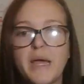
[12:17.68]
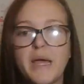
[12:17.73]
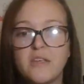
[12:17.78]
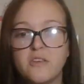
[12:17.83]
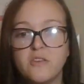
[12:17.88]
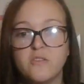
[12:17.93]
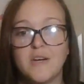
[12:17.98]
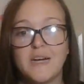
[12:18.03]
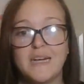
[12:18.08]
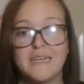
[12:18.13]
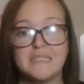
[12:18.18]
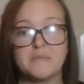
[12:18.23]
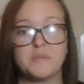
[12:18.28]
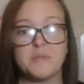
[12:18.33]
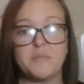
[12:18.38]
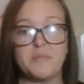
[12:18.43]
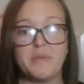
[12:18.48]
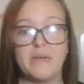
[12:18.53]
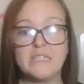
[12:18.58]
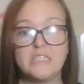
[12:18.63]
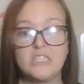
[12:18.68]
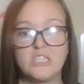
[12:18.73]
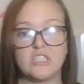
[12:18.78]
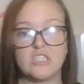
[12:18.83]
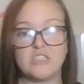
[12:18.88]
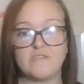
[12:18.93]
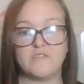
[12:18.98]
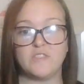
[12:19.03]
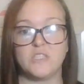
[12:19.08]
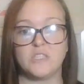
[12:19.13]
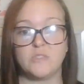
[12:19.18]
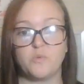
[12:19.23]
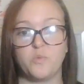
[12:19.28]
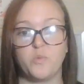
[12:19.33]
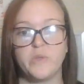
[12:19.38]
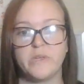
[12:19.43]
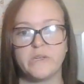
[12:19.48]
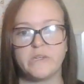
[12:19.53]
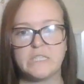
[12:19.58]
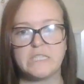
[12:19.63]
about you guys, but mine sure feels
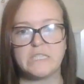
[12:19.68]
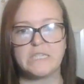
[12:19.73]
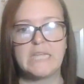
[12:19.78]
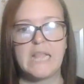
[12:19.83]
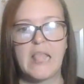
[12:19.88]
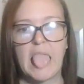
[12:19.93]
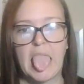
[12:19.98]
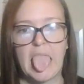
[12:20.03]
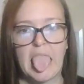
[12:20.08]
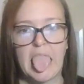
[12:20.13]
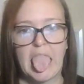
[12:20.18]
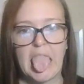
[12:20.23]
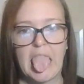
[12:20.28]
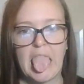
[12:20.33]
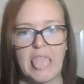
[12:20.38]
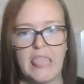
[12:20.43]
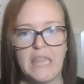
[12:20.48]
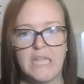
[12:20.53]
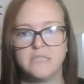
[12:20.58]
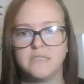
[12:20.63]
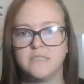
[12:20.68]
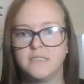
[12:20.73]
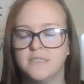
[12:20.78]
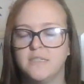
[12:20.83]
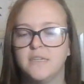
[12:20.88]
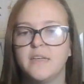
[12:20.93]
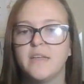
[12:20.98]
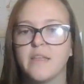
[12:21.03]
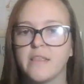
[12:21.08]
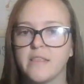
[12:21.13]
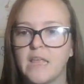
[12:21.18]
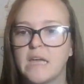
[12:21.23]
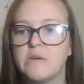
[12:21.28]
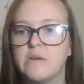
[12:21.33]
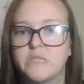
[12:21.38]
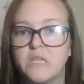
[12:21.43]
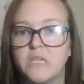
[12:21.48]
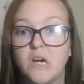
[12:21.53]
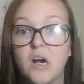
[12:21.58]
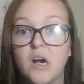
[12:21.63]
weird. Ugh, that
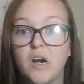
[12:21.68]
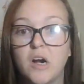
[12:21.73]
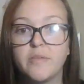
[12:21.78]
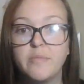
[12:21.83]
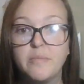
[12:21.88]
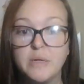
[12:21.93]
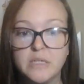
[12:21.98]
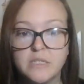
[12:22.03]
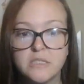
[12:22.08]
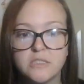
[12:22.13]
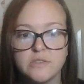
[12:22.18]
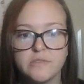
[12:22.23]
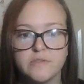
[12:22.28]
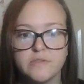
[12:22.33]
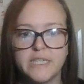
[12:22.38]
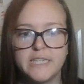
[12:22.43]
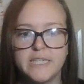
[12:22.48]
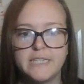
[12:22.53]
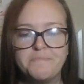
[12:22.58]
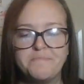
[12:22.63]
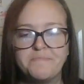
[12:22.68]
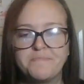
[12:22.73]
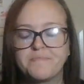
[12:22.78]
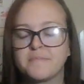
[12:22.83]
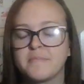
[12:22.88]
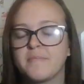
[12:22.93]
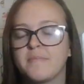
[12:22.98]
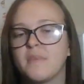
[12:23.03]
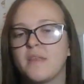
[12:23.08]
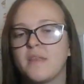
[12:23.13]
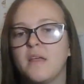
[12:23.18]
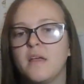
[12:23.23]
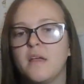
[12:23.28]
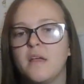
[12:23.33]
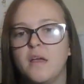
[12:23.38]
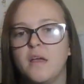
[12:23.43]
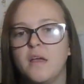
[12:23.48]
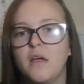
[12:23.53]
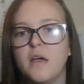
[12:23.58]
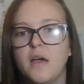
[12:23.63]
was a hard book to read.
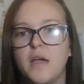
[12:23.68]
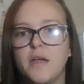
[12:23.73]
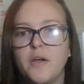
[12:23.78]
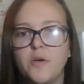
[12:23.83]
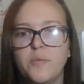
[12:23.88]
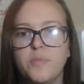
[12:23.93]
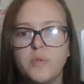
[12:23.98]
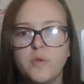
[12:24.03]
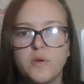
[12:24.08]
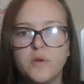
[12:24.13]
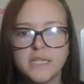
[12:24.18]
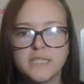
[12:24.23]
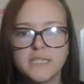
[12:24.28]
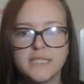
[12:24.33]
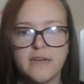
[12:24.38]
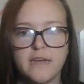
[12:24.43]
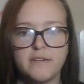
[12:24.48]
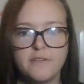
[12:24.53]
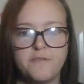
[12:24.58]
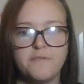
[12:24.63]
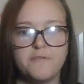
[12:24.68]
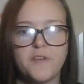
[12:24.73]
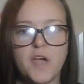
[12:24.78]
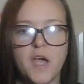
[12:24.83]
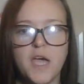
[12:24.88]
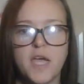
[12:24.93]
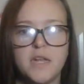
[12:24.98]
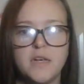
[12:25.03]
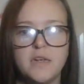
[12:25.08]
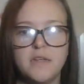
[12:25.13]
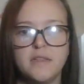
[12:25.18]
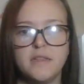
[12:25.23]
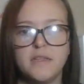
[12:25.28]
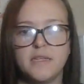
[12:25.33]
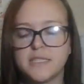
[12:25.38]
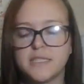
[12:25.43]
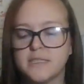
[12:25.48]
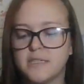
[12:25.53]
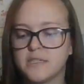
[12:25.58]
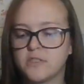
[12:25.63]
I hope you guys had fun
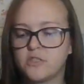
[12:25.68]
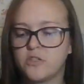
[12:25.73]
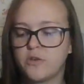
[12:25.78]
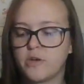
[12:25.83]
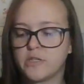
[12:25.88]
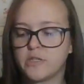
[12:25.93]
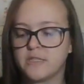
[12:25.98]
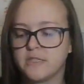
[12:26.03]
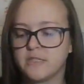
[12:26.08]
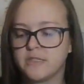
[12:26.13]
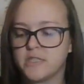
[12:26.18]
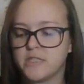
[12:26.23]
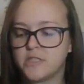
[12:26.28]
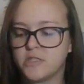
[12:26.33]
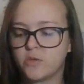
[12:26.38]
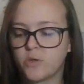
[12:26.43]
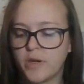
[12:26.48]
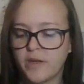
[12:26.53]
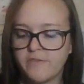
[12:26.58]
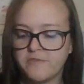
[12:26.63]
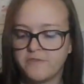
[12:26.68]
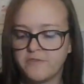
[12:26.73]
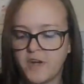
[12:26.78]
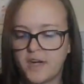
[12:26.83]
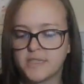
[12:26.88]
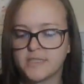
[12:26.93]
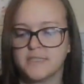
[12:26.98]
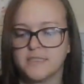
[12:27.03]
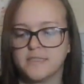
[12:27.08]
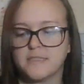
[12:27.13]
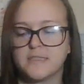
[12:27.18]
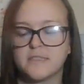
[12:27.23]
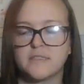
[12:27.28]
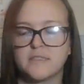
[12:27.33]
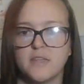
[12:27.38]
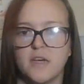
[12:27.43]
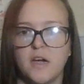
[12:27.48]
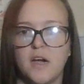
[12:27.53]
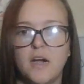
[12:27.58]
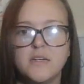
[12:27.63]
listening to our silly story of Fox and
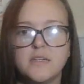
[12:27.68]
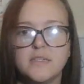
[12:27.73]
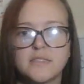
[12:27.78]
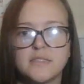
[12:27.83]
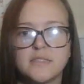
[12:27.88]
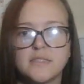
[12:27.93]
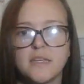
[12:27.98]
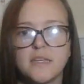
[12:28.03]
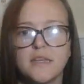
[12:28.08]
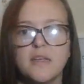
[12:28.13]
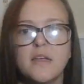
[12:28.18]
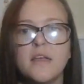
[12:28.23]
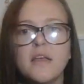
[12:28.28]
Socks.